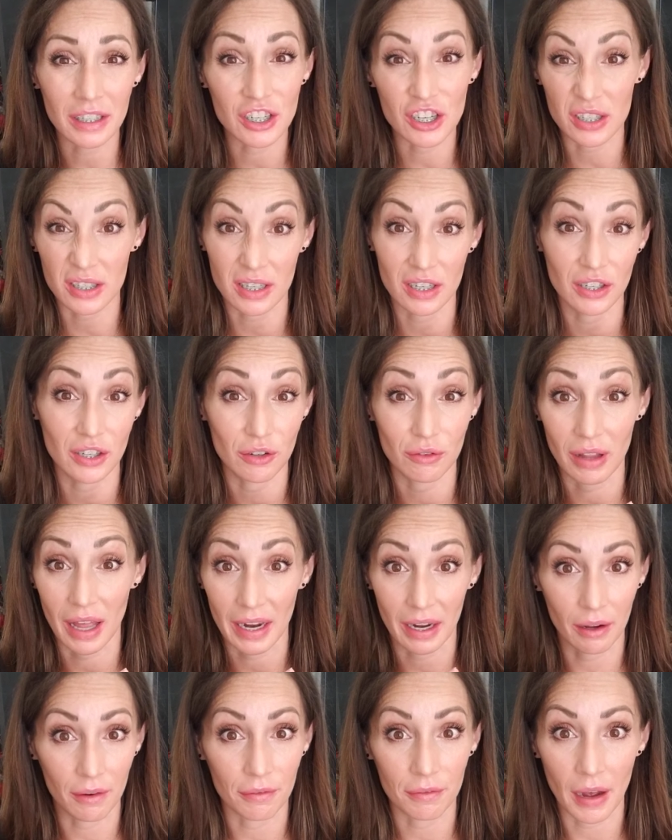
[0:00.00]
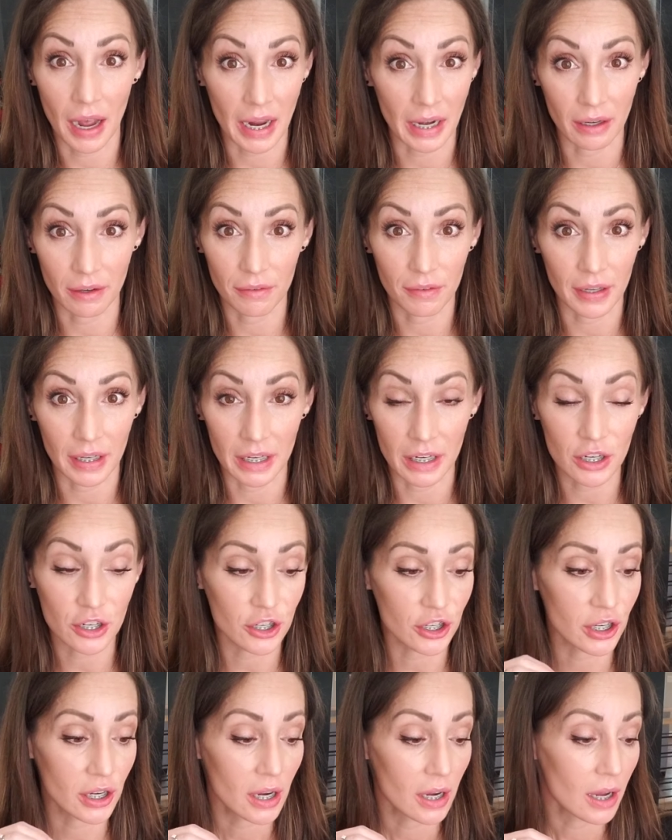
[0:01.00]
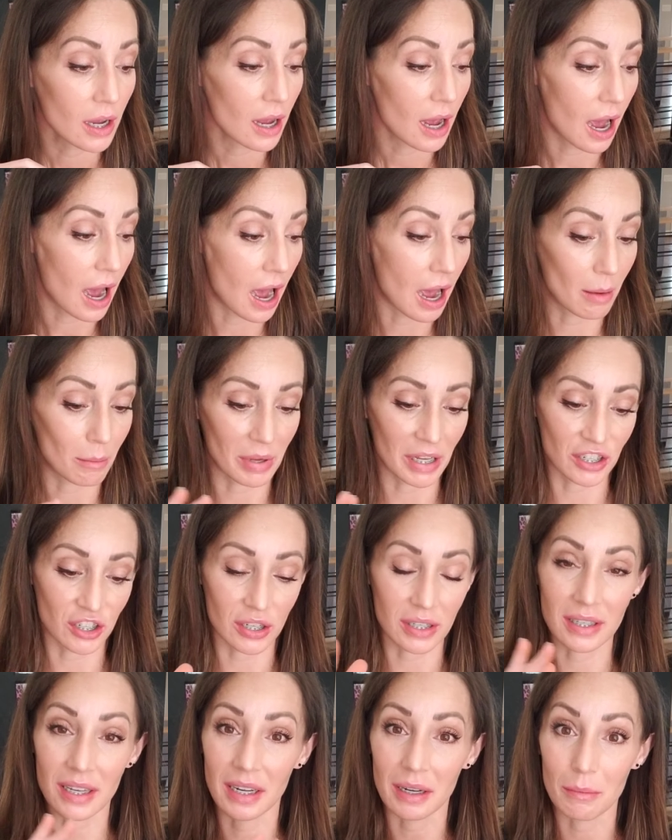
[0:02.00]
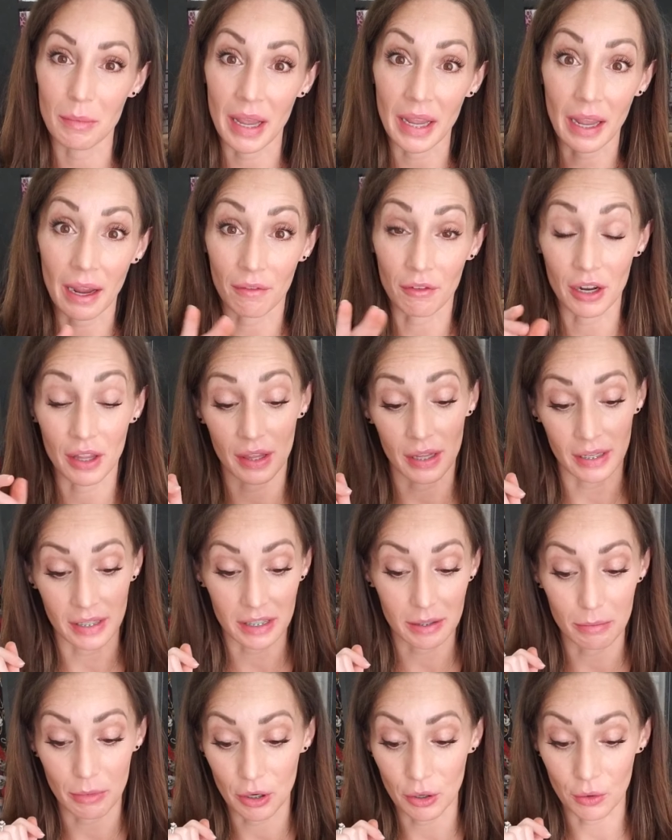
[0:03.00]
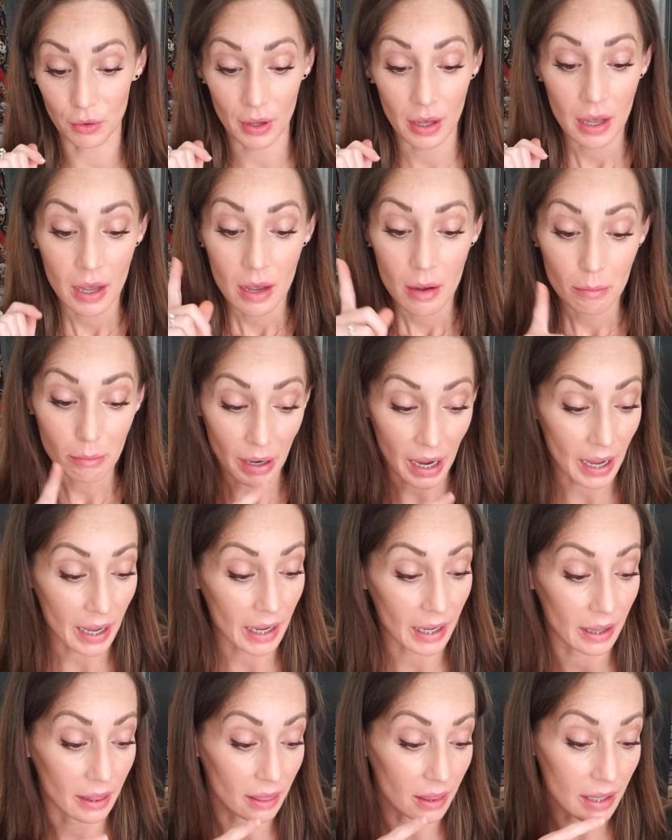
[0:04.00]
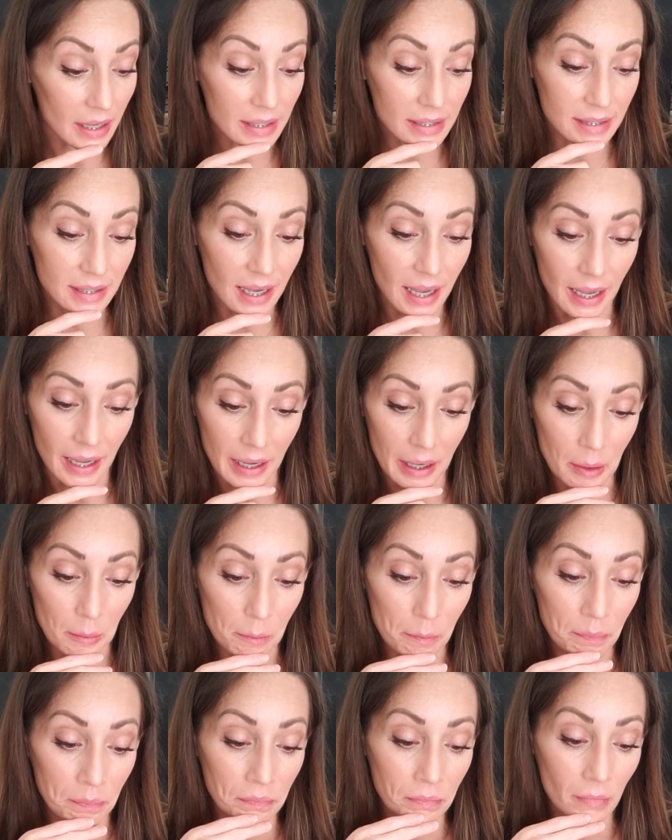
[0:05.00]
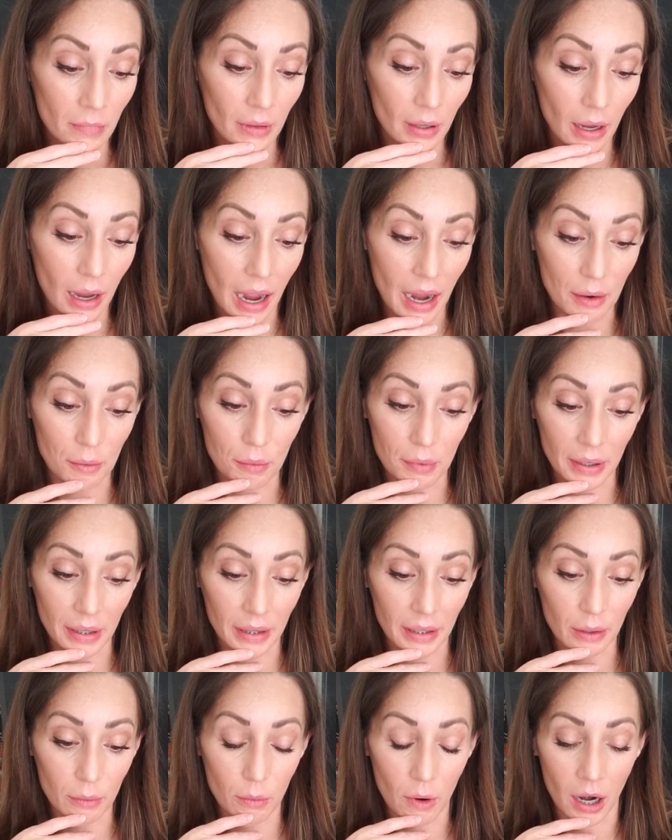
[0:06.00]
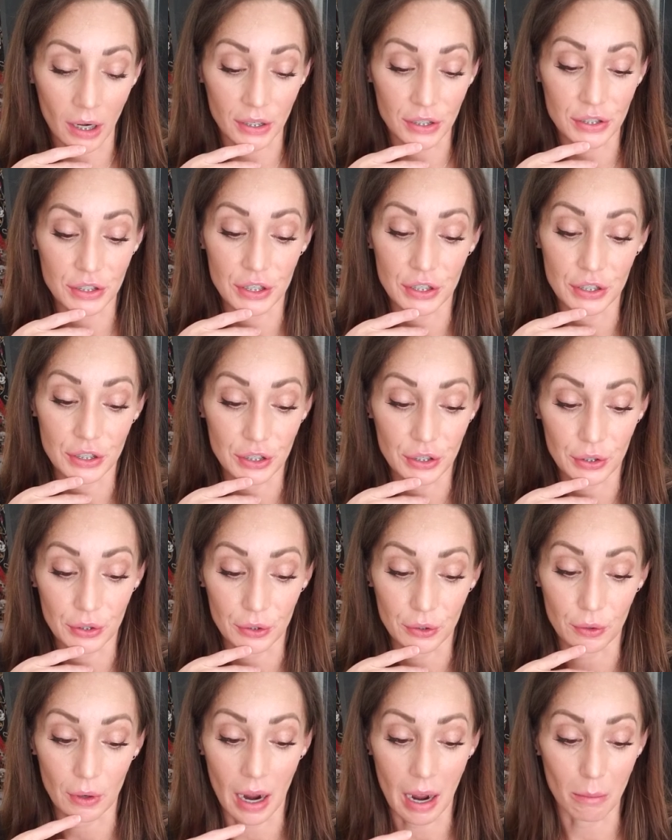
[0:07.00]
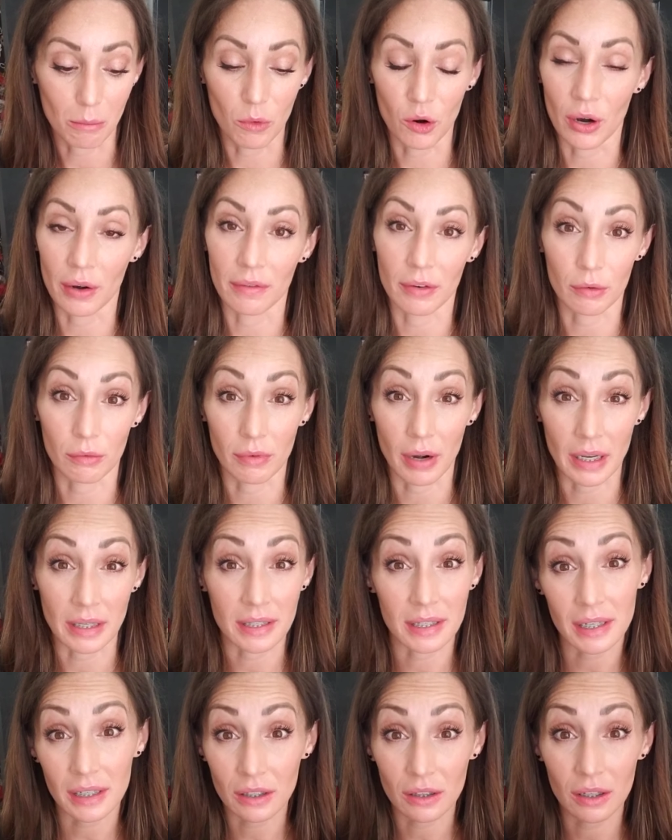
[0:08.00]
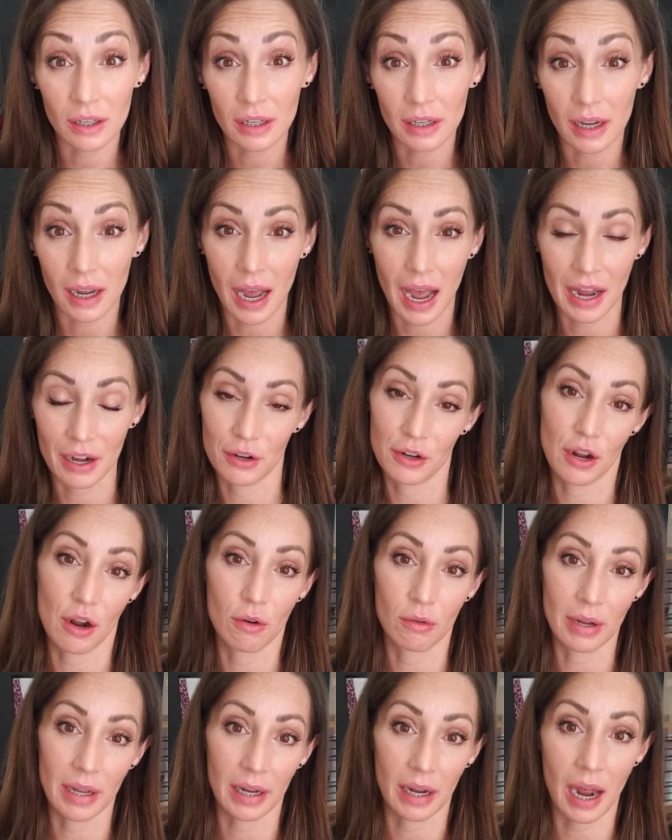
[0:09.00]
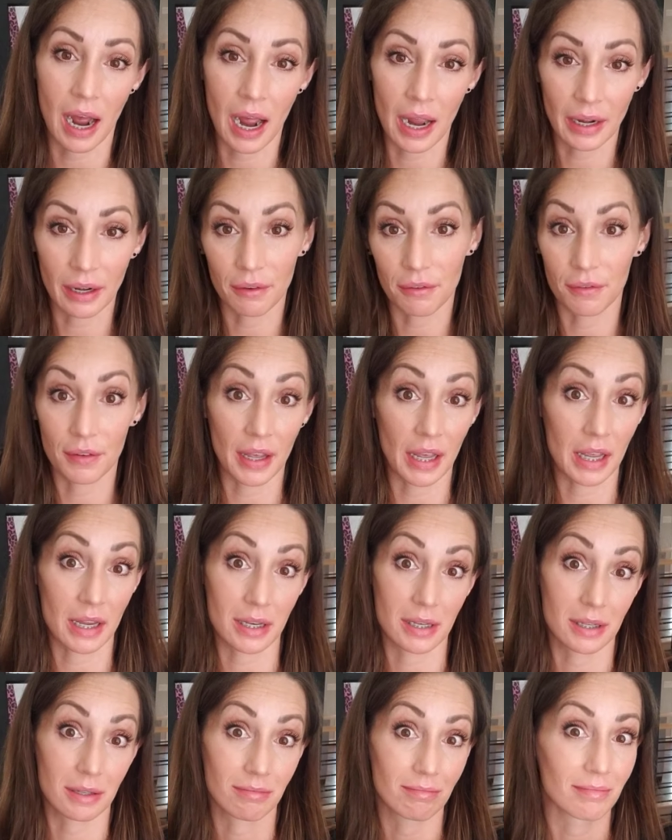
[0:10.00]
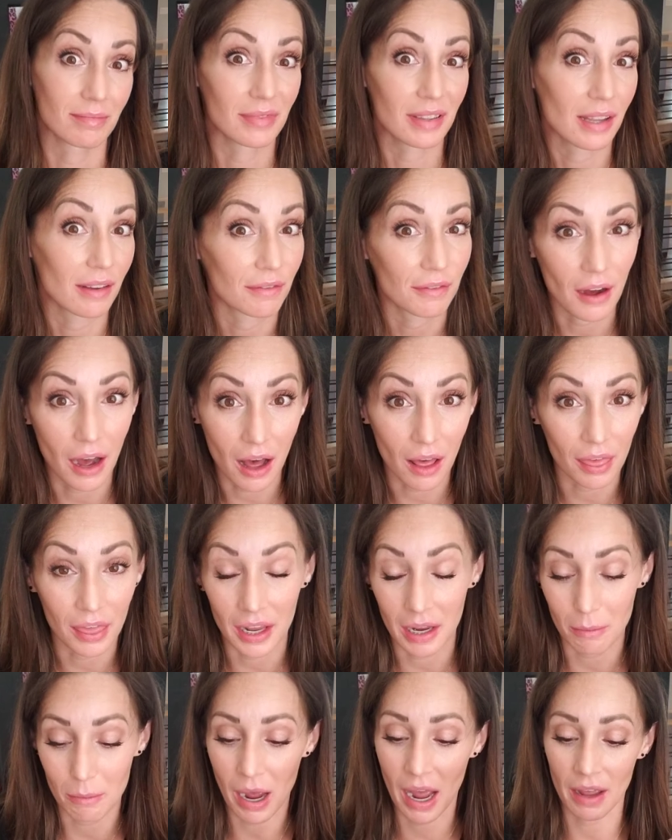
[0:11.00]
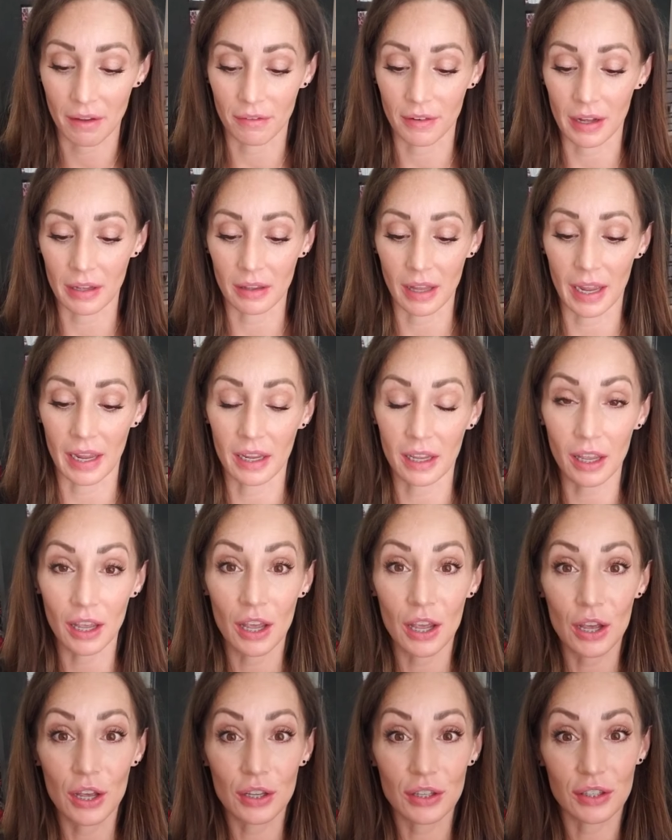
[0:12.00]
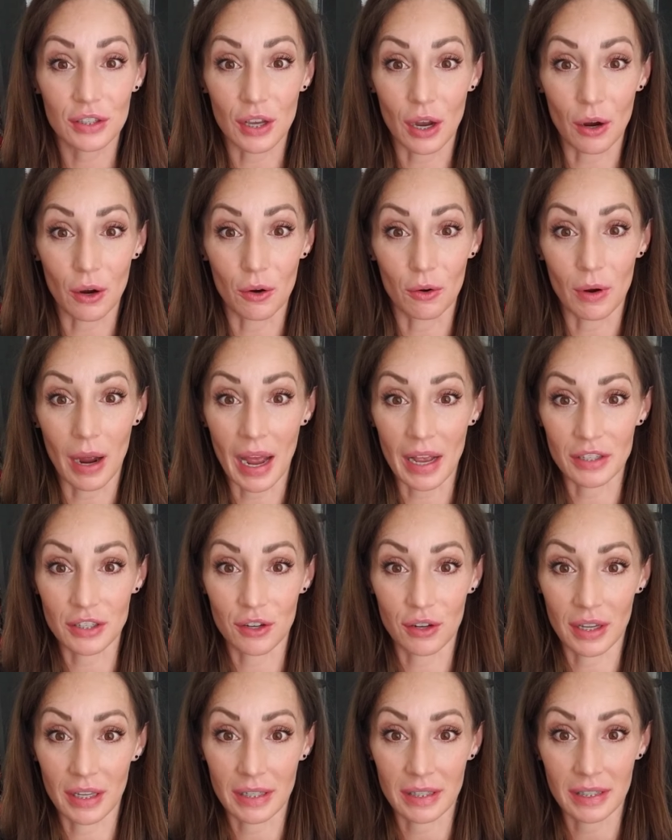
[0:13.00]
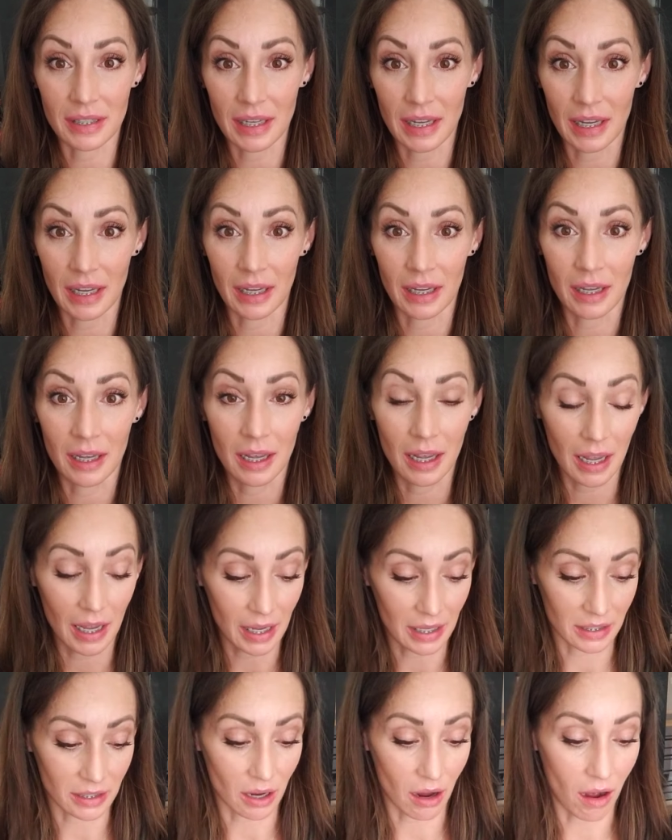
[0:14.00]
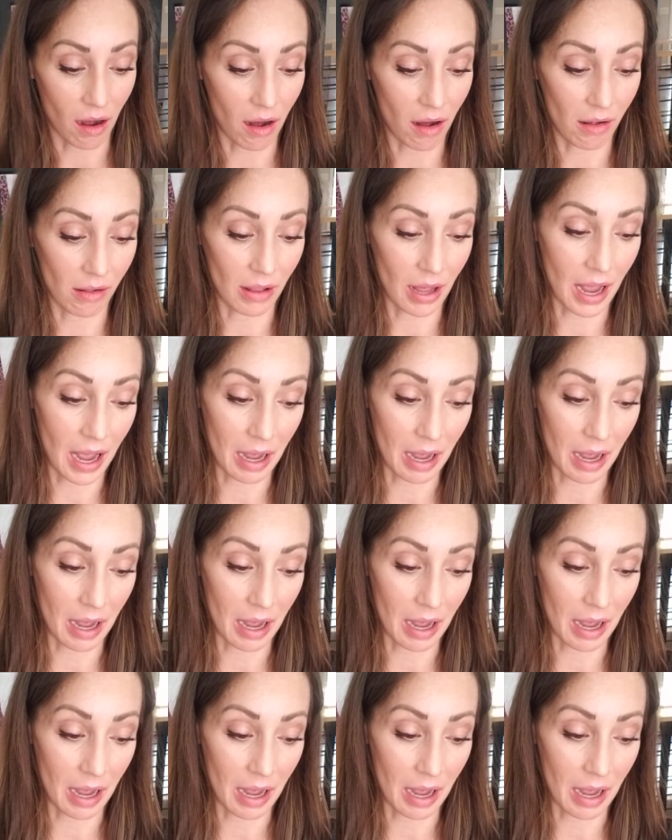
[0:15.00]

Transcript: just to do like a fine finish. It's just gonna make everything smooth. But in this kit, I really wanted to do a more of a rustic look. I don't know, it kind of fit the fall theme, I felt like. So as you can see, it's all,